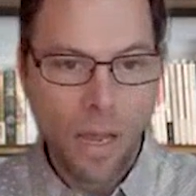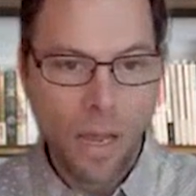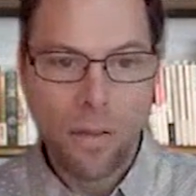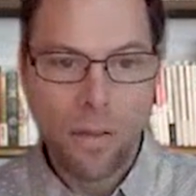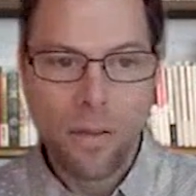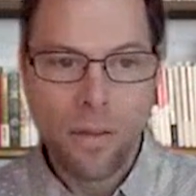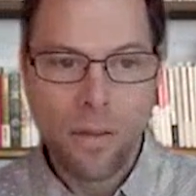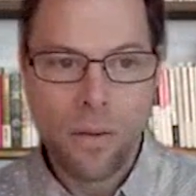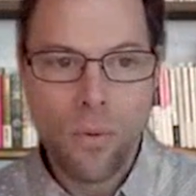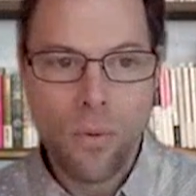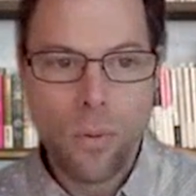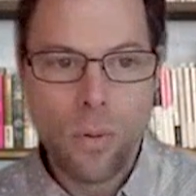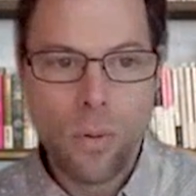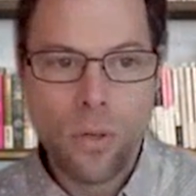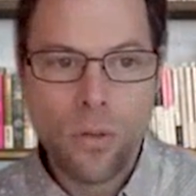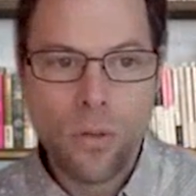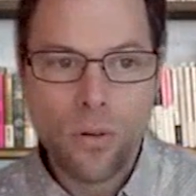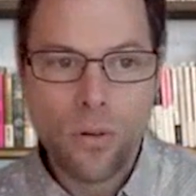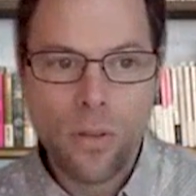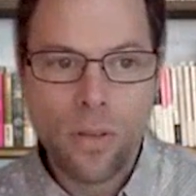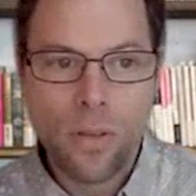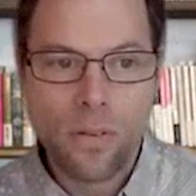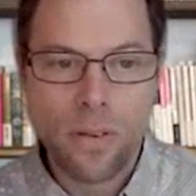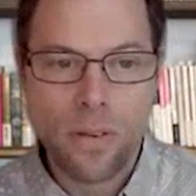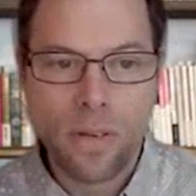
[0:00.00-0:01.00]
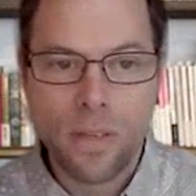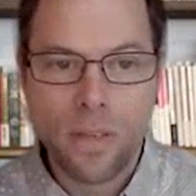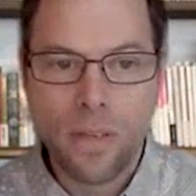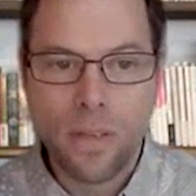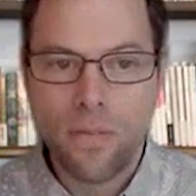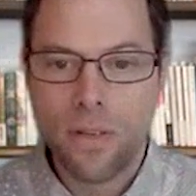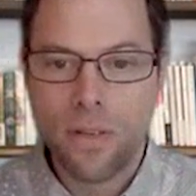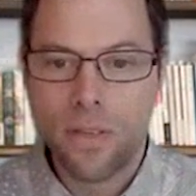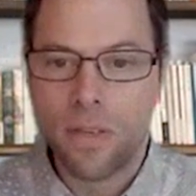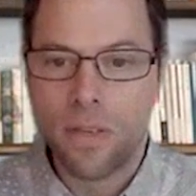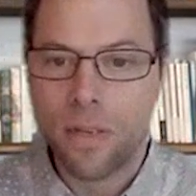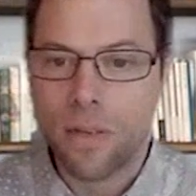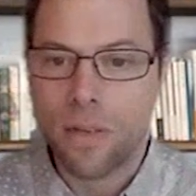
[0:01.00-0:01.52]
And we will do this
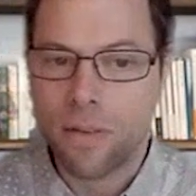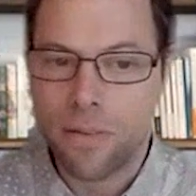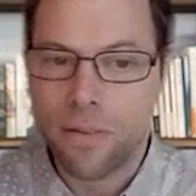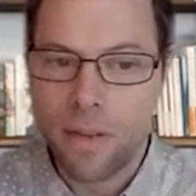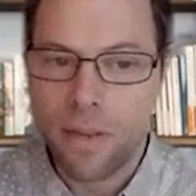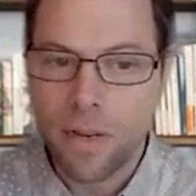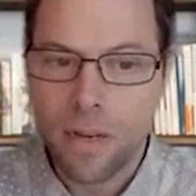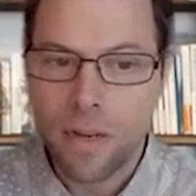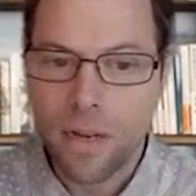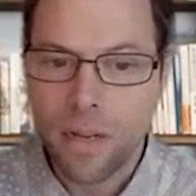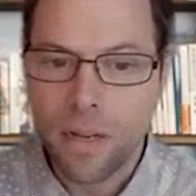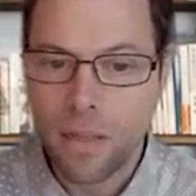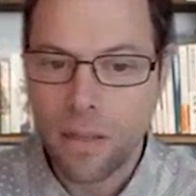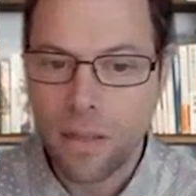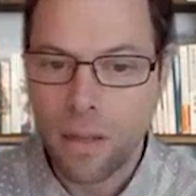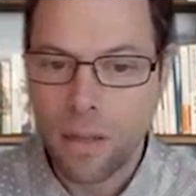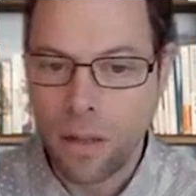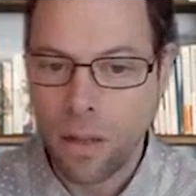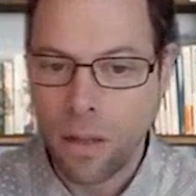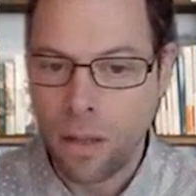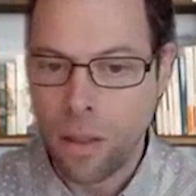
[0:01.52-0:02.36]
activity in a second.